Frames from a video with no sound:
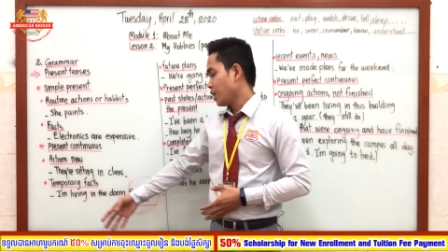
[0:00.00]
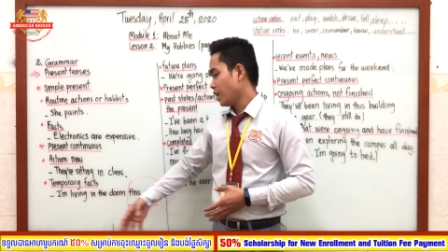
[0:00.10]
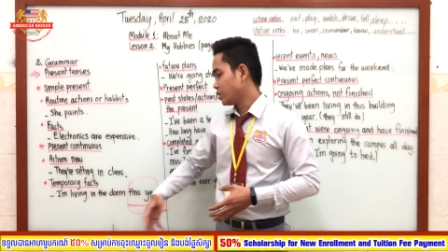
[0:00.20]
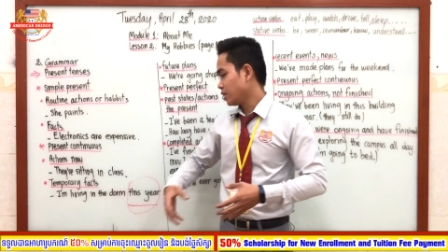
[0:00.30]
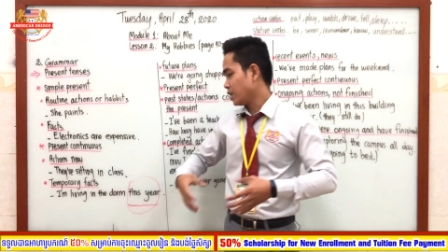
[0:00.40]

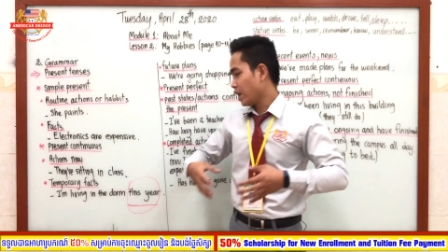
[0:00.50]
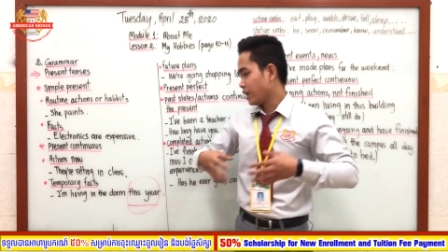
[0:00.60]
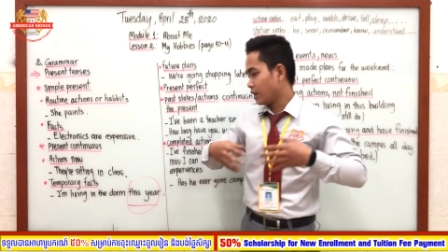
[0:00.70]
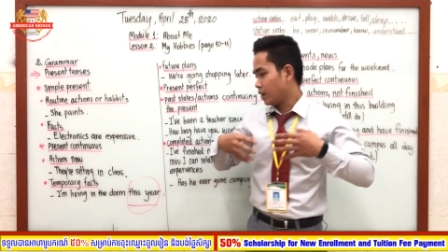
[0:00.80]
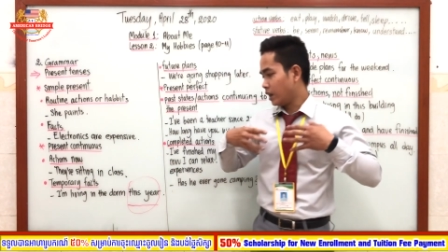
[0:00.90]
Actually,
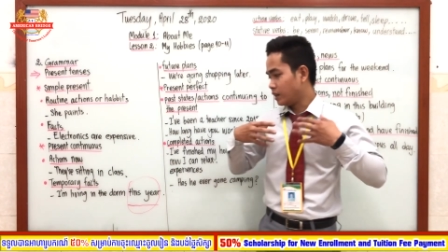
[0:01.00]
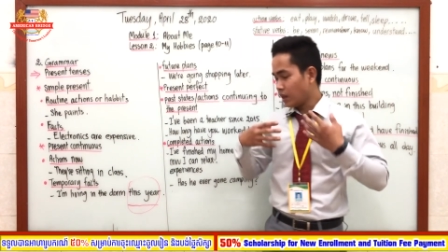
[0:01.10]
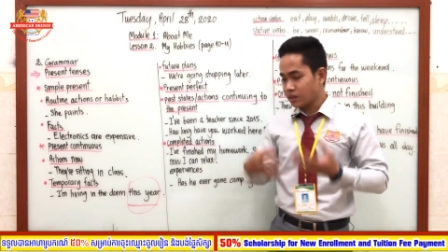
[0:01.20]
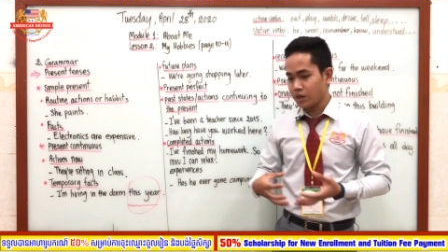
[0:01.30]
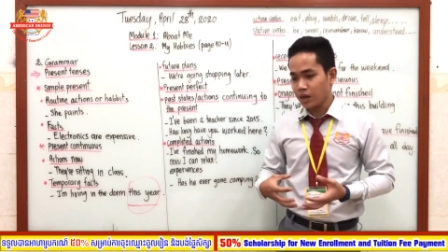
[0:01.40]
like in
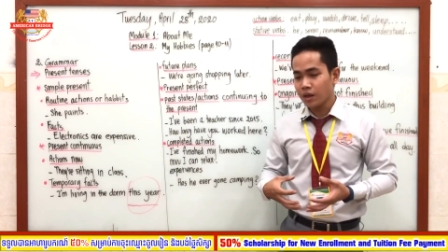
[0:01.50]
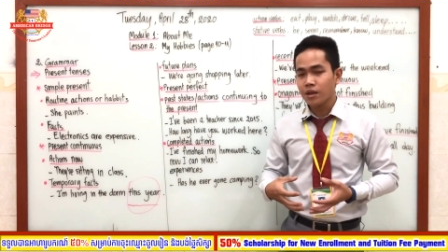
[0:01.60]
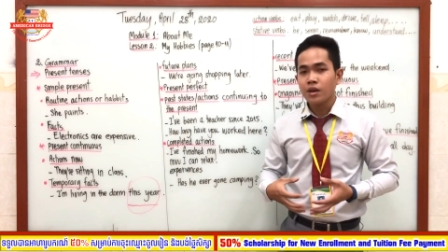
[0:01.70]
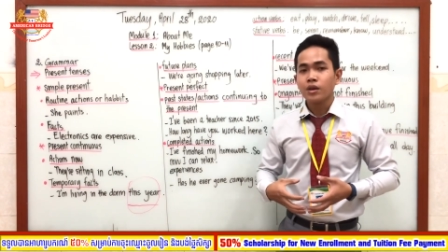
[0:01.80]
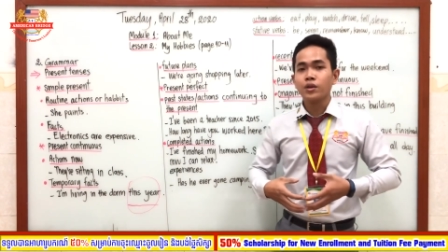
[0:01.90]
this
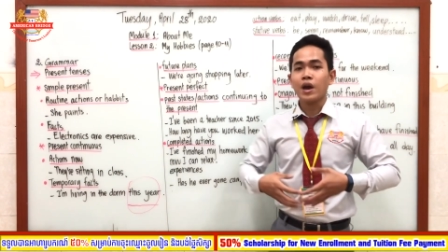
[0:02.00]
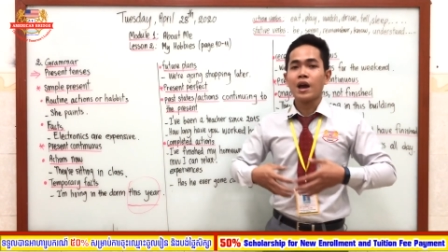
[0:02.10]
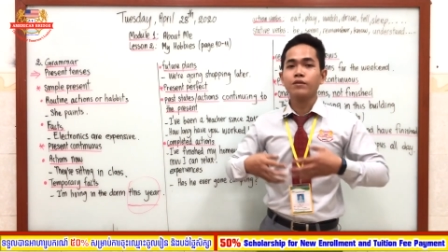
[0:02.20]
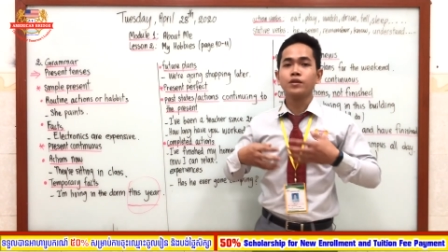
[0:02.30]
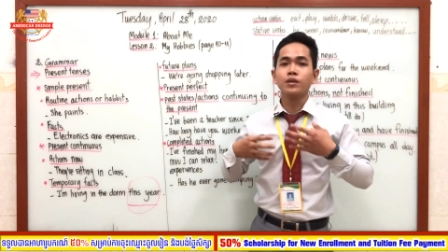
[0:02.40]
year, you
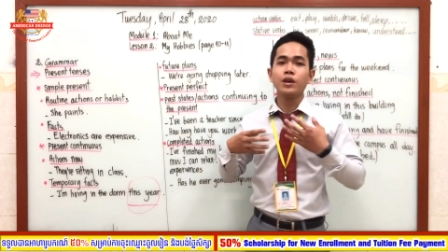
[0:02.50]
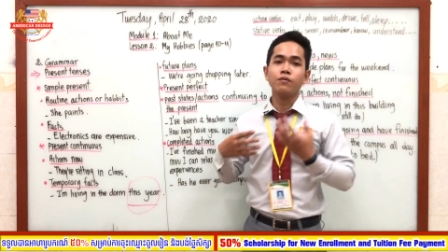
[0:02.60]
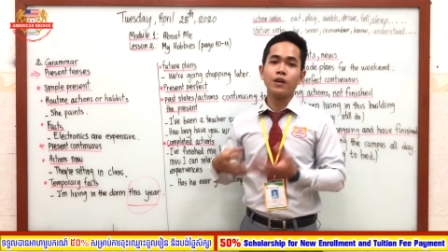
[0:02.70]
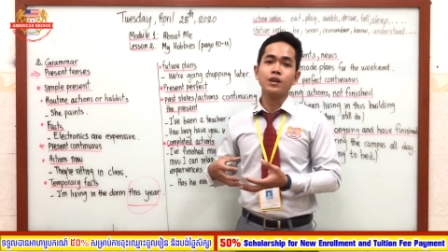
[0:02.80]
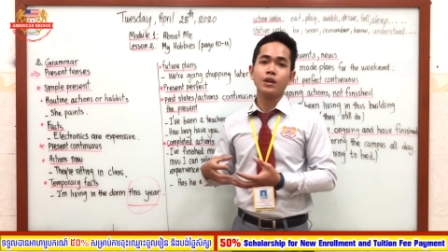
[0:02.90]
have to
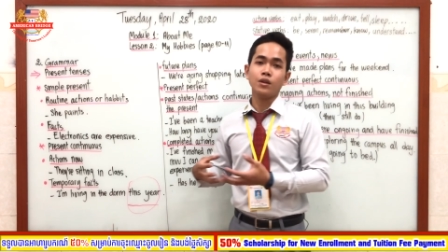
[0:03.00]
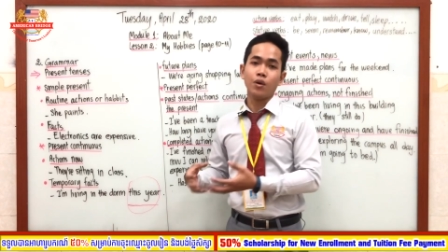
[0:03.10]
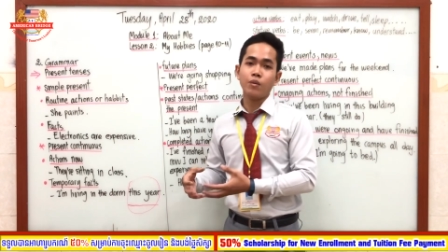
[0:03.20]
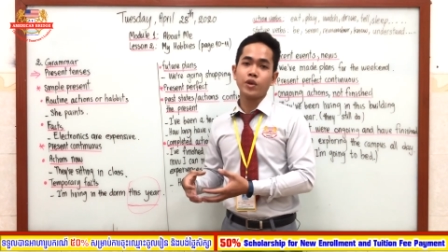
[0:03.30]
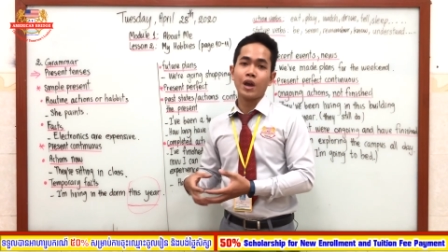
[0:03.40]
live in the
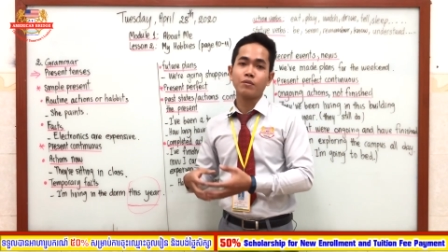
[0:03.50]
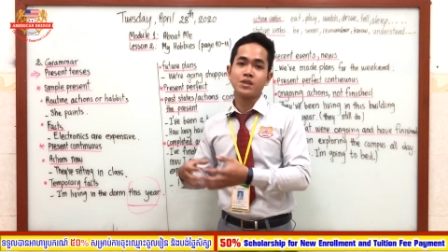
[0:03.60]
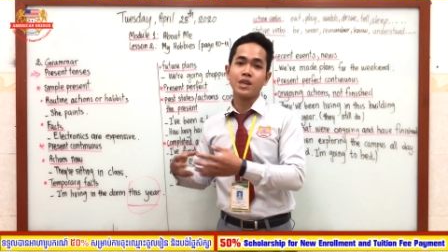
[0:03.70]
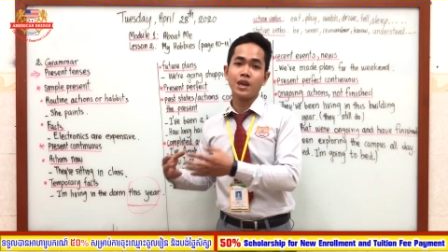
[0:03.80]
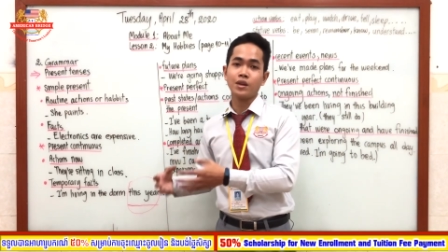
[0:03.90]
dorm. You have to
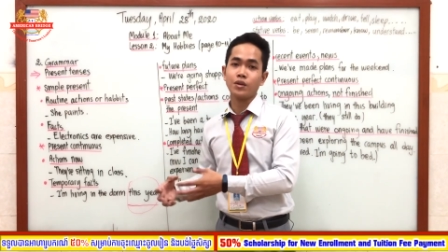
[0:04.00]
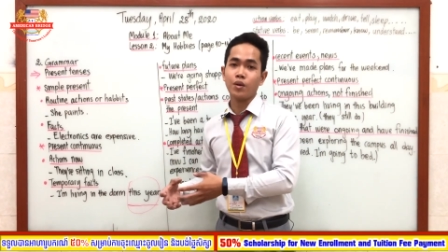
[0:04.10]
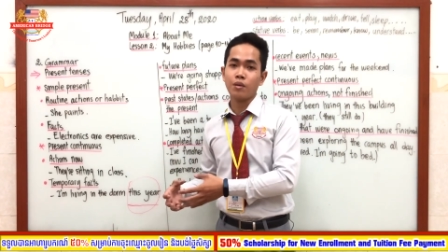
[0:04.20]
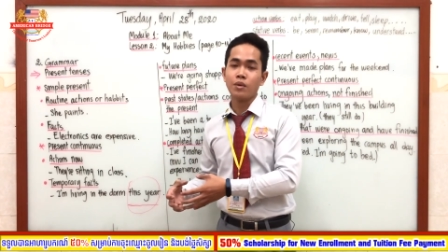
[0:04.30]
stay in the dorm.